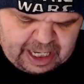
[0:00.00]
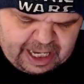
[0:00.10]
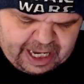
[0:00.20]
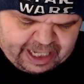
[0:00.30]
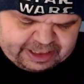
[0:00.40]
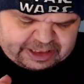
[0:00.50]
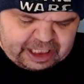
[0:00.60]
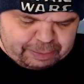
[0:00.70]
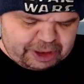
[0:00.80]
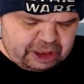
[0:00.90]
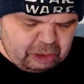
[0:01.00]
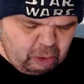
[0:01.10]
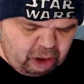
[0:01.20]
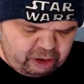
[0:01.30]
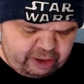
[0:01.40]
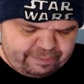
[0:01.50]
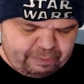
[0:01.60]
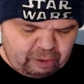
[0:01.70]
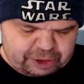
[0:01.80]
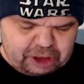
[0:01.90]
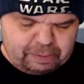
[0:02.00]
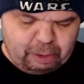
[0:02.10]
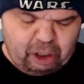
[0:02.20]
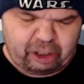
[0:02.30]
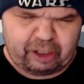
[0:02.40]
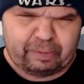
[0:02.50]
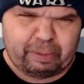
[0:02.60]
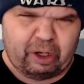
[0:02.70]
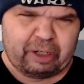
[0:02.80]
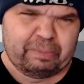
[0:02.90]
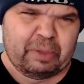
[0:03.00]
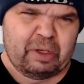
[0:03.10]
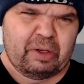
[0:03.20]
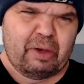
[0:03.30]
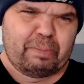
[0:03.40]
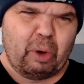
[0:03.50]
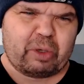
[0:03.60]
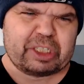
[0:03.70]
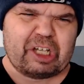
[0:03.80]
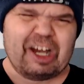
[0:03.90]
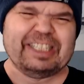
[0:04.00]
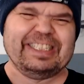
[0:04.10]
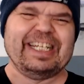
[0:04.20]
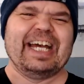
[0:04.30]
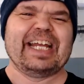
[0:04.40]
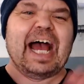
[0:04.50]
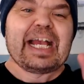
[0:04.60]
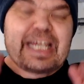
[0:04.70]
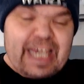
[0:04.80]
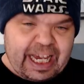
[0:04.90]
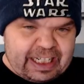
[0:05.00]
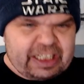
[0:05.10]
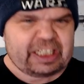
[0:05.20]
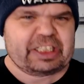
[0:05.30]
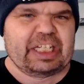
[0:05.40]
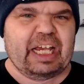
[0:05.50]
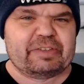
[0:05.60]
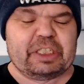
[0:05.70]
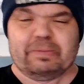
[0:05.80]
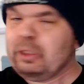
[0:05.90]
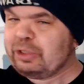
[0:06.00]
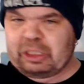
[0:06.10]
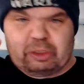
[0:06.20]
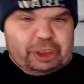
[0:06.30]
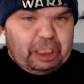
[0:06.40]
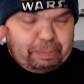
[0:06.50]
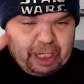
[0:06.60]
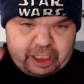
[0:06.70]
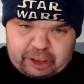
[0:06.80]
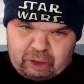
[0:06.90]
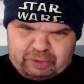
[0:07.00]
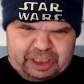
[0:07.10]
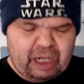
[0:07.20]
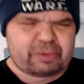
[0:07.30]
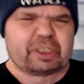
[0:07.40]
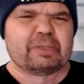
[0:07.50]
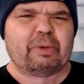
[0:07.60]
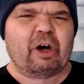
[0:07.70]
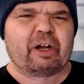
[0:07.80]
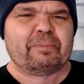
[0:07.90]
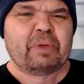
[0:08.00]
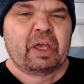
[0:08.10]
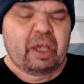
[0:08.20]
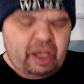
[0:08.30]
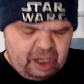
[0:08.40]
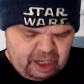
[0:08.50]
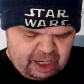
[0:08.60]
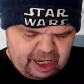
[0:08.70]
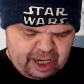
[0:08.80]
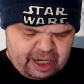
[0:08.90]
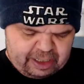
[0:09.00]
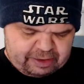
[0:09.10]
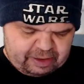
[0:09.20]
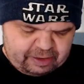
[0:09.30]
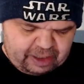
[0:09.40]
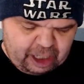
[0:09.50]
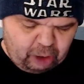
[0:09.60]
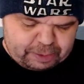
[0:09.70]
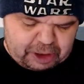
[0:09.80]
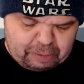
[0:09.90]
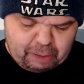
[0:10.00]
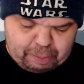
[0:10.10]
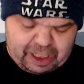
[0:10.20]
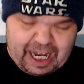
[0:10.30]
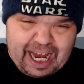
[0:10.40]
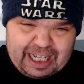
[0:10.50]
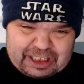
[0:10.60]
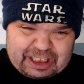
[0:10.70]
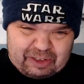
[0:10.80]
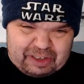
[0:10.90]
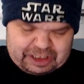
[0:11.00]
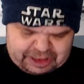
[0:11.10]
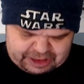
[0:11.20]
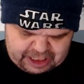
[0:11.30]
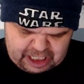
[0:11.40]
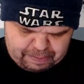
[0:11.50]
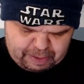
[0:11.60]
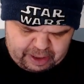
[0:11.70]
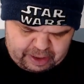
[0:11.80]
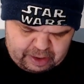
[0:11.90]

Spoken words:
And he steps into the water and he falls to the bottom. Bo-Katan yet again saves him using her jetpack to go down to the bottom and helps him up. But as they're escaping,